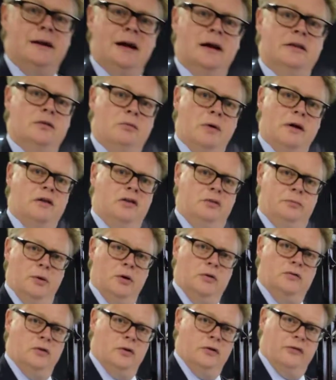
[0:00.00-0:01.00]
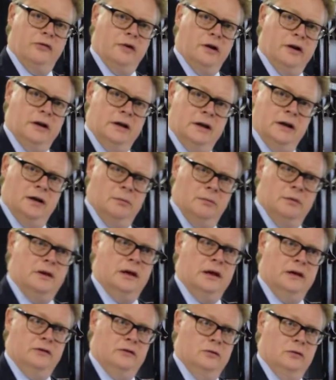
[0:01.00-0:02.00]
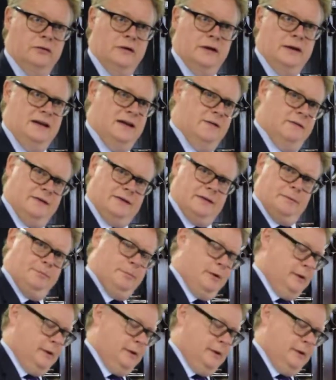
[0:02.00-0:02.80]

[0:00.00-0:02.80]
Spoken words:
go down the Wetherspoons on a Friday night with this and sort of say, give us a